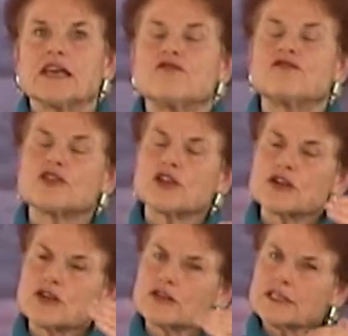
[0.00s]
For the
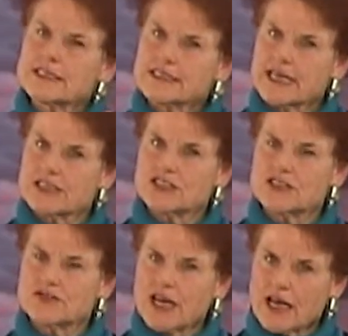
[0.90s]
early stages
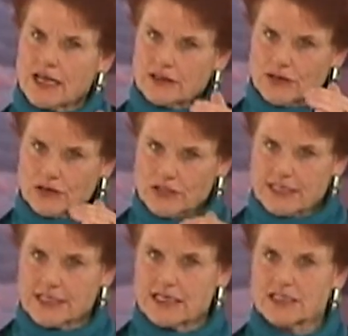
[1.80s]
of dying, the early
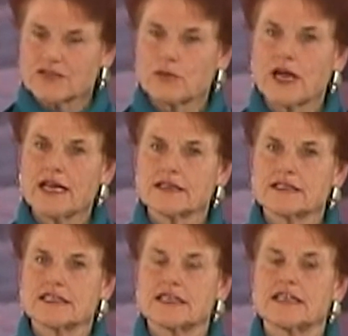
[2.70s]
stages of
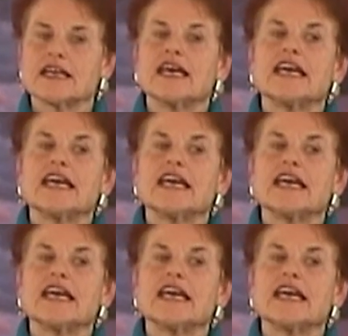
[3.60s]
pregnancy,